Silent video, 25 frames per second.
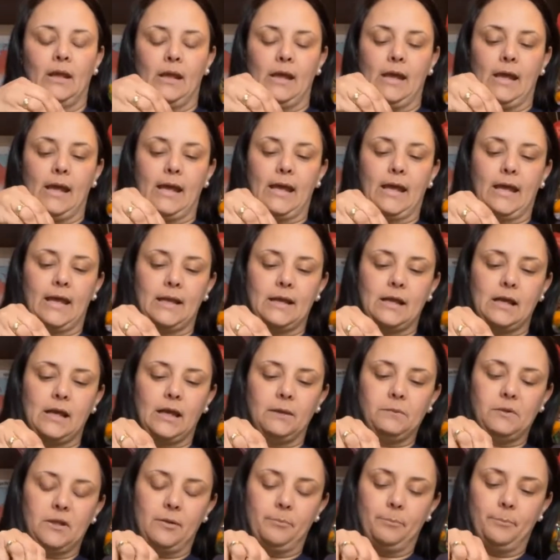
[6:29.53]
and
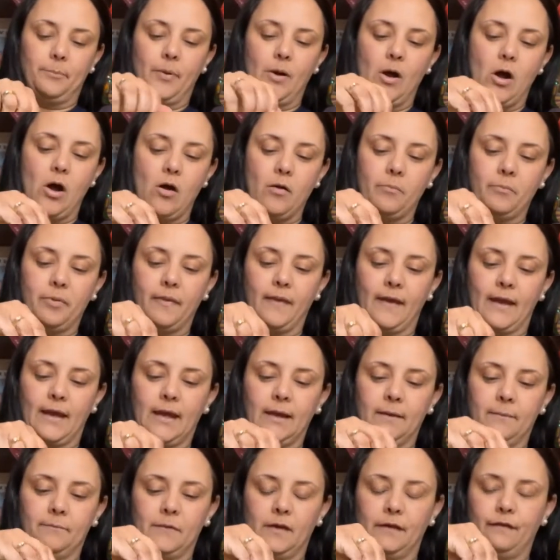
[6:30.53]
I'm going to pop
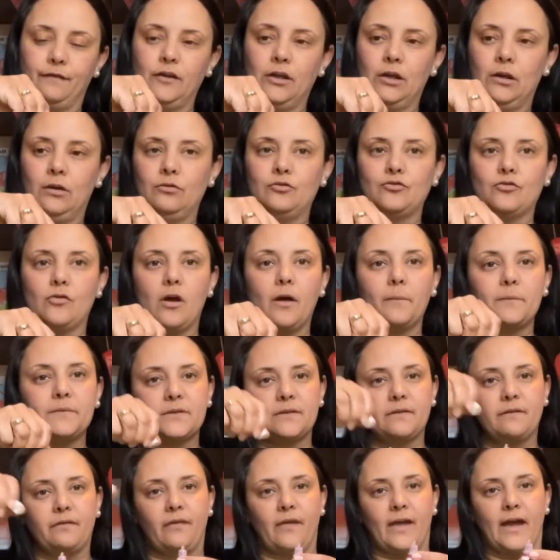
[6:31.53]
that, a few drops
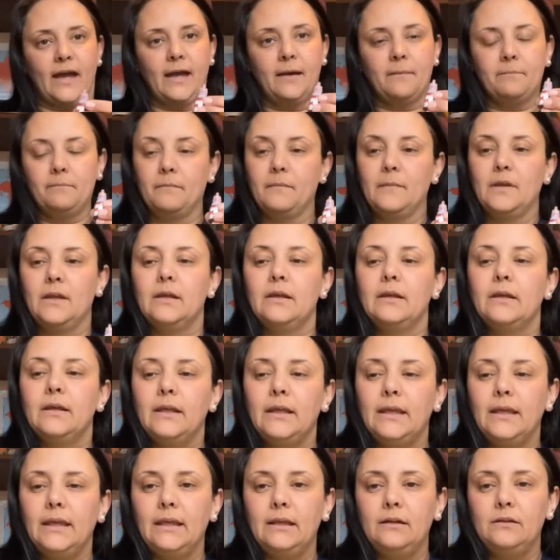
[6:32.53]
of that,
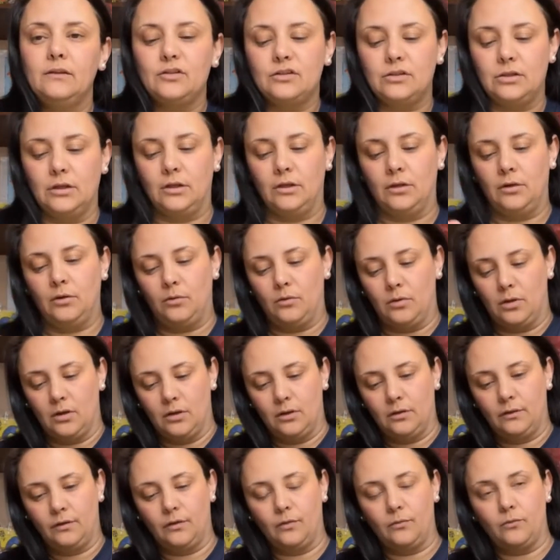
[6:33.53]
into
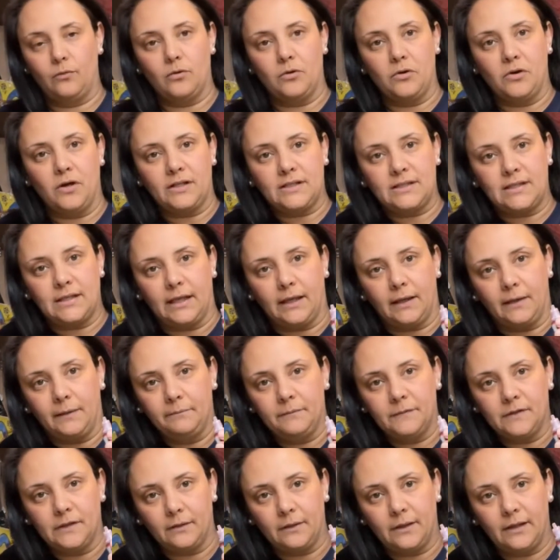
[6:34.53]
the water.
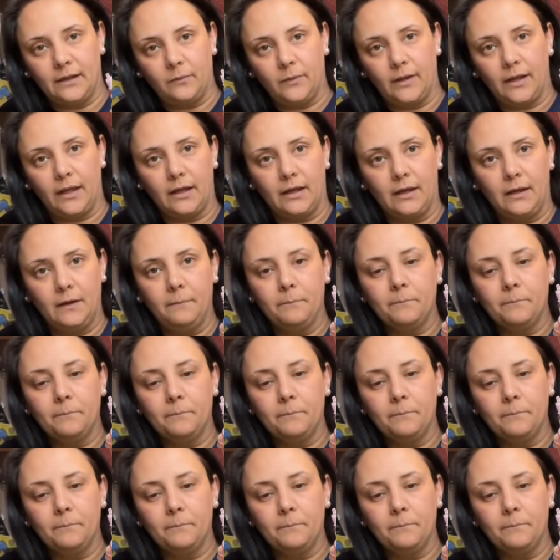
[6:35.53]
So here we go.